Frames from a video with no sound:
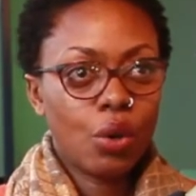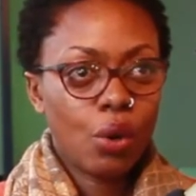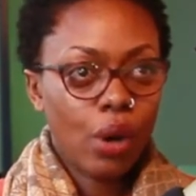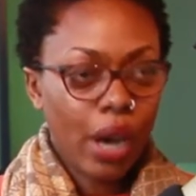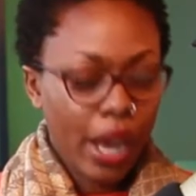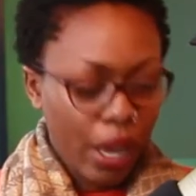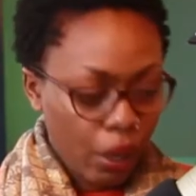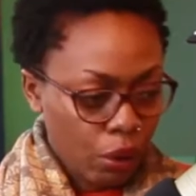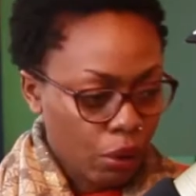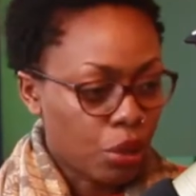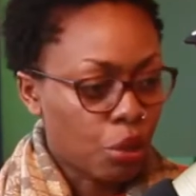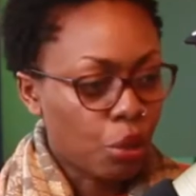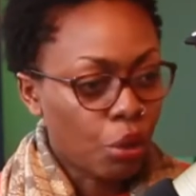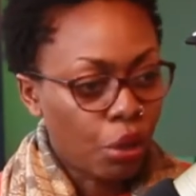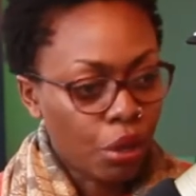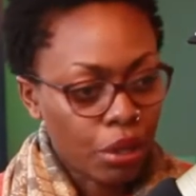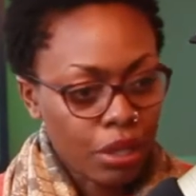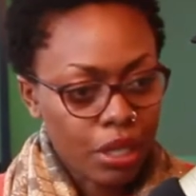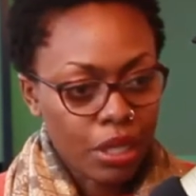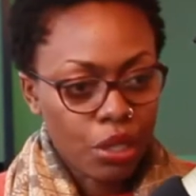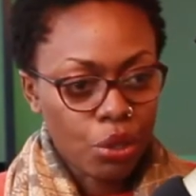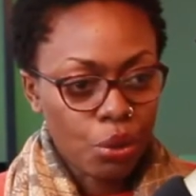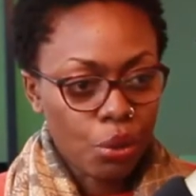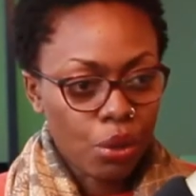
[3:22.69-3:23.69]
I also
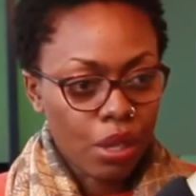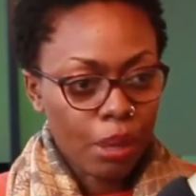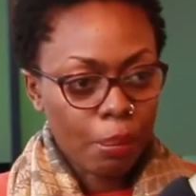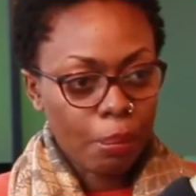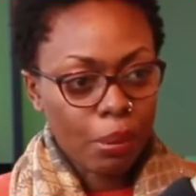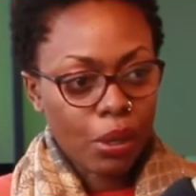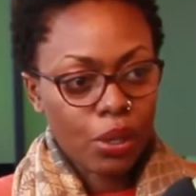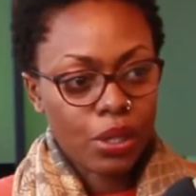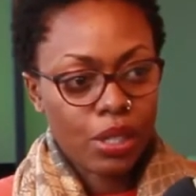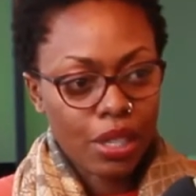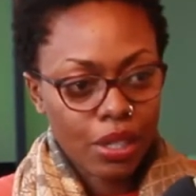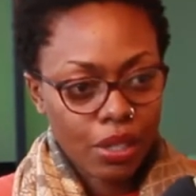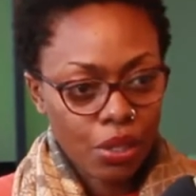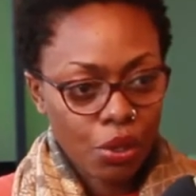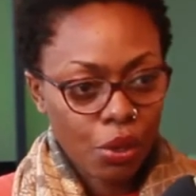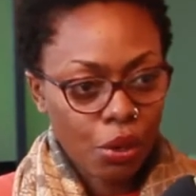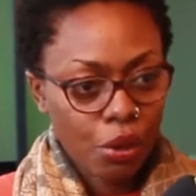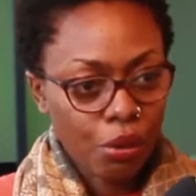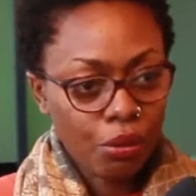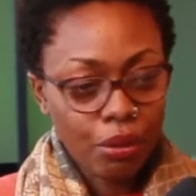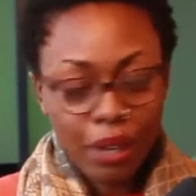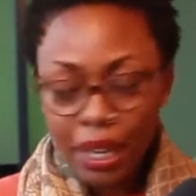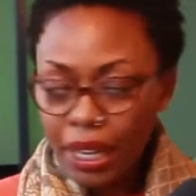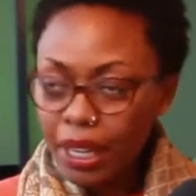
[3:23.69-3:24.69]
got into the process
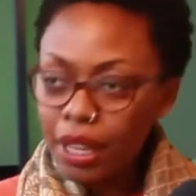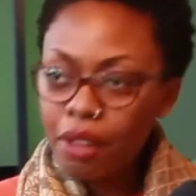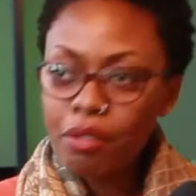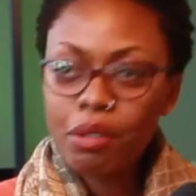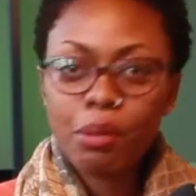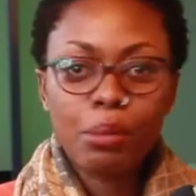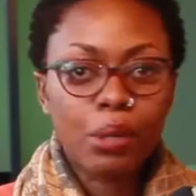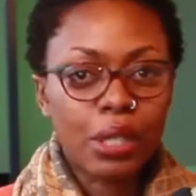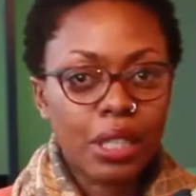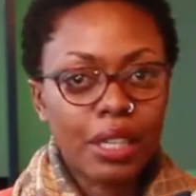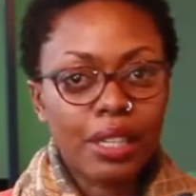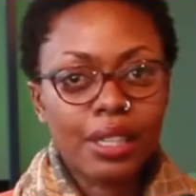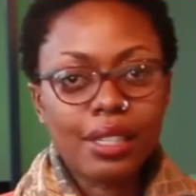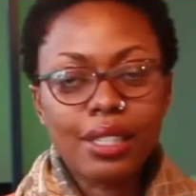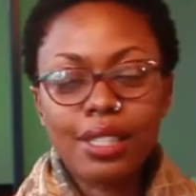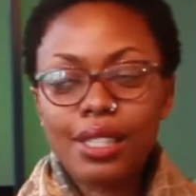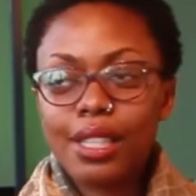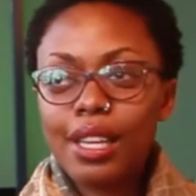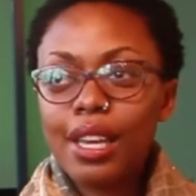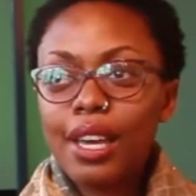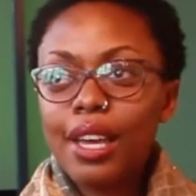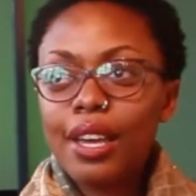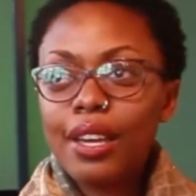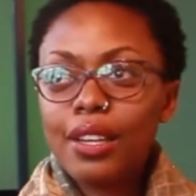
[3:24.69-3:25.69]
of, like everybody else,
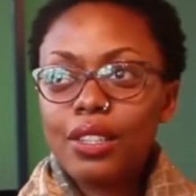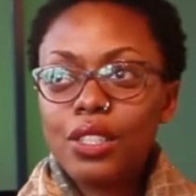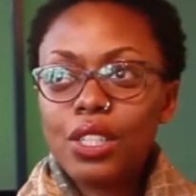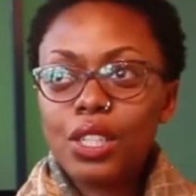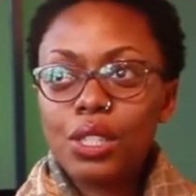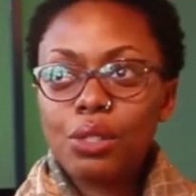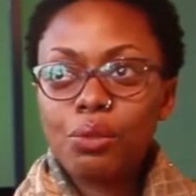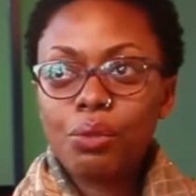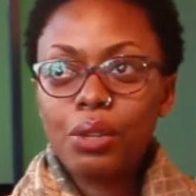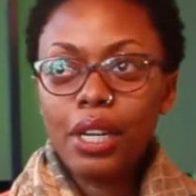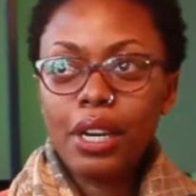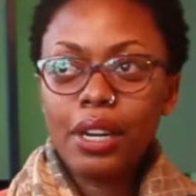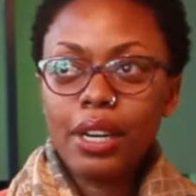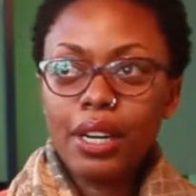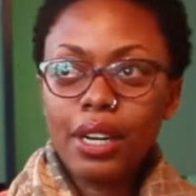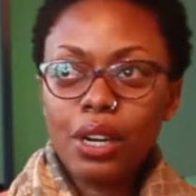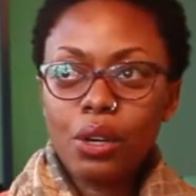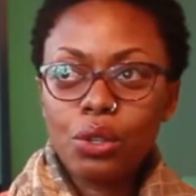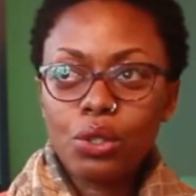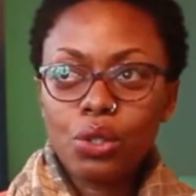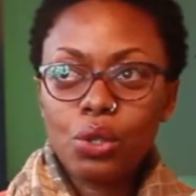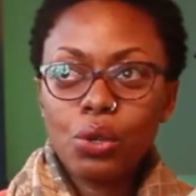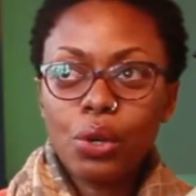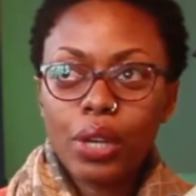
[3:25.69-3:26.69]
just figuring
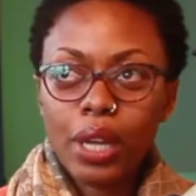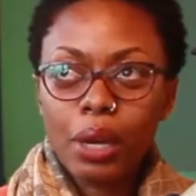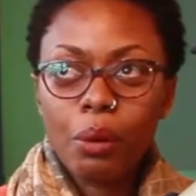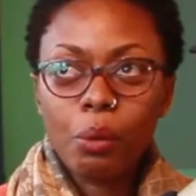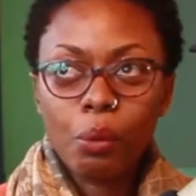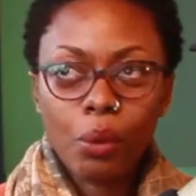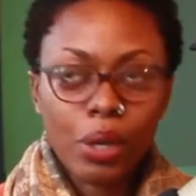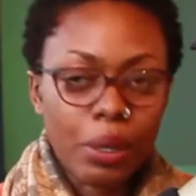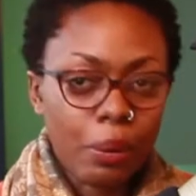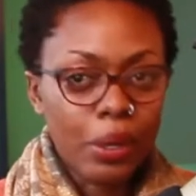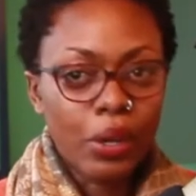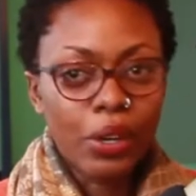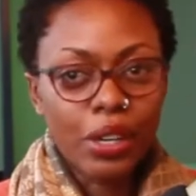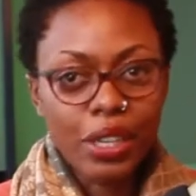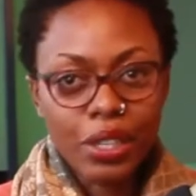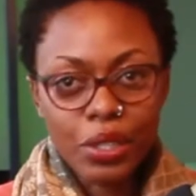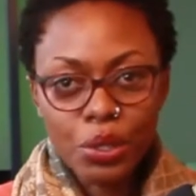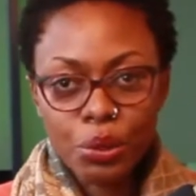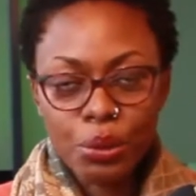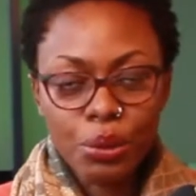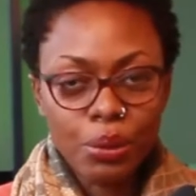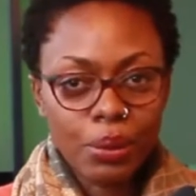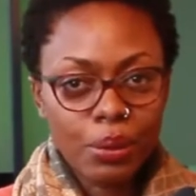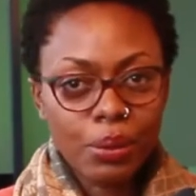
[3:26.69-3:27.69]
out, okay, what are we going to
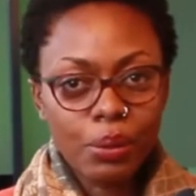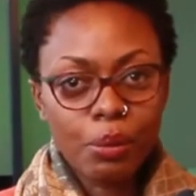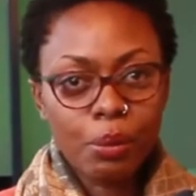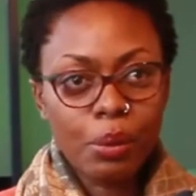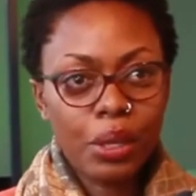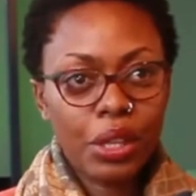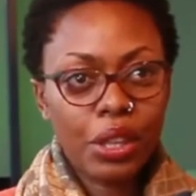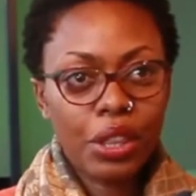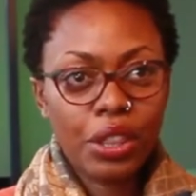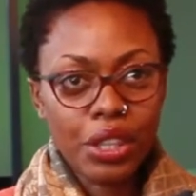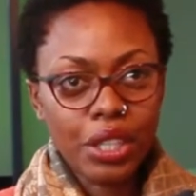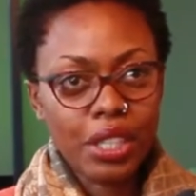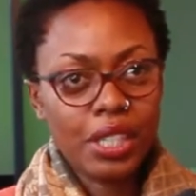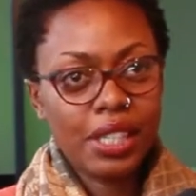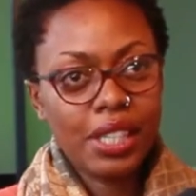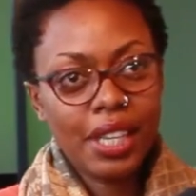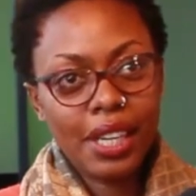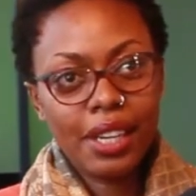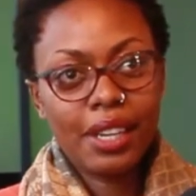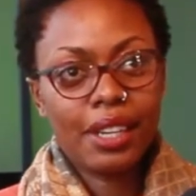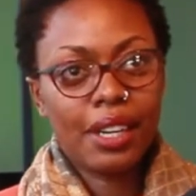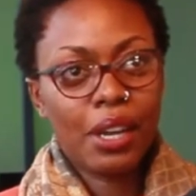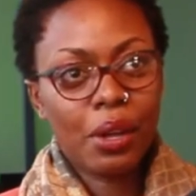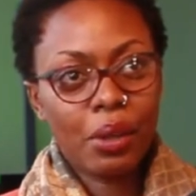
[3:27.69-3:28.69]
do with this
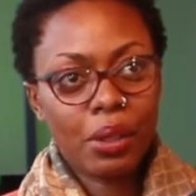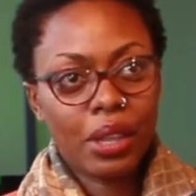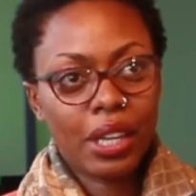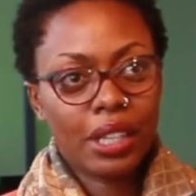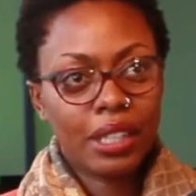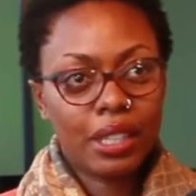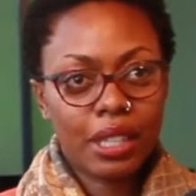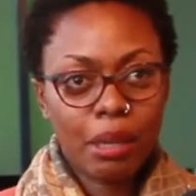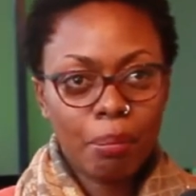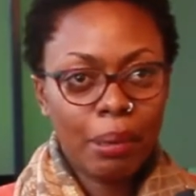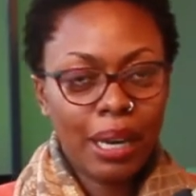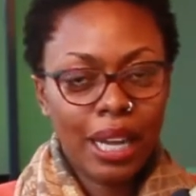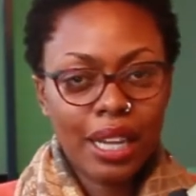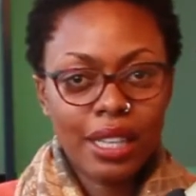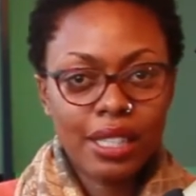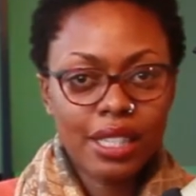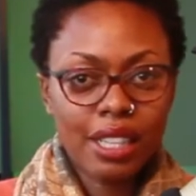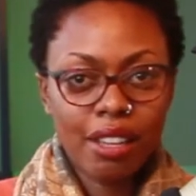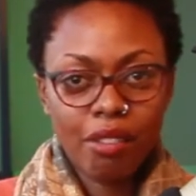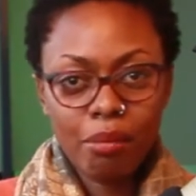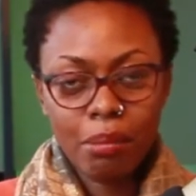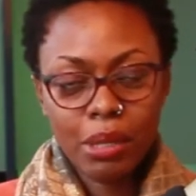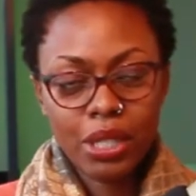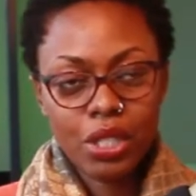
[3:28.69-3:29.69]
year now that the plans
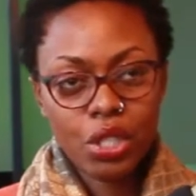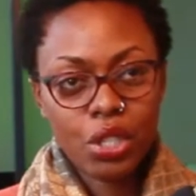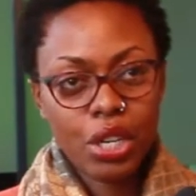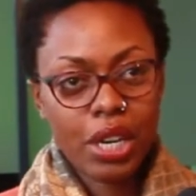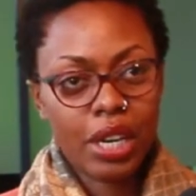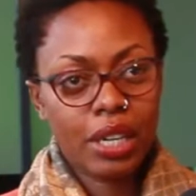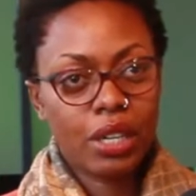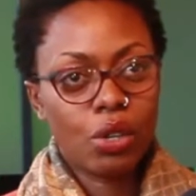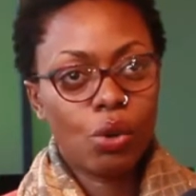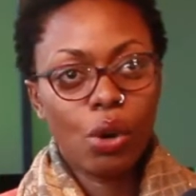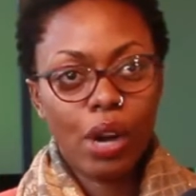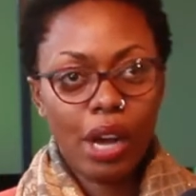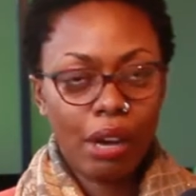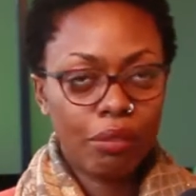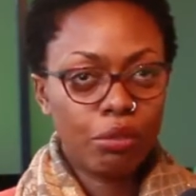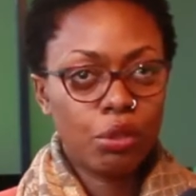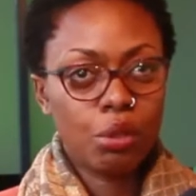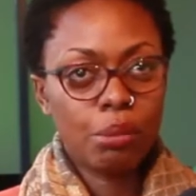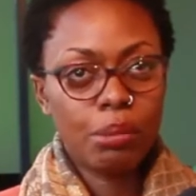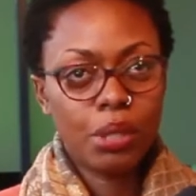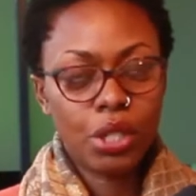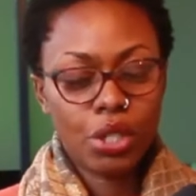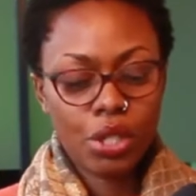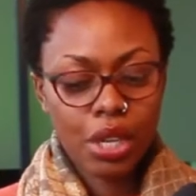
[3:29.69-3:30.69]
have been shed or have to
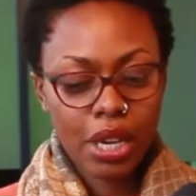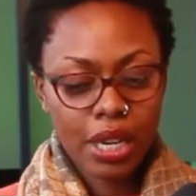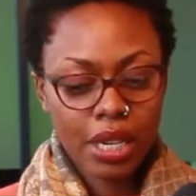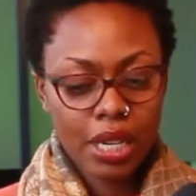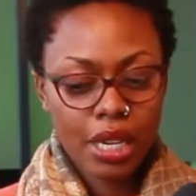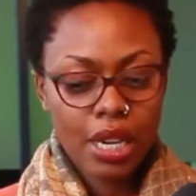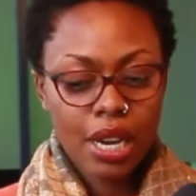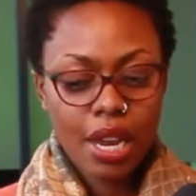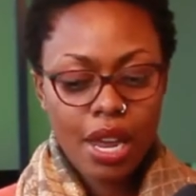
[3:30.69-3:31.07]
be shed?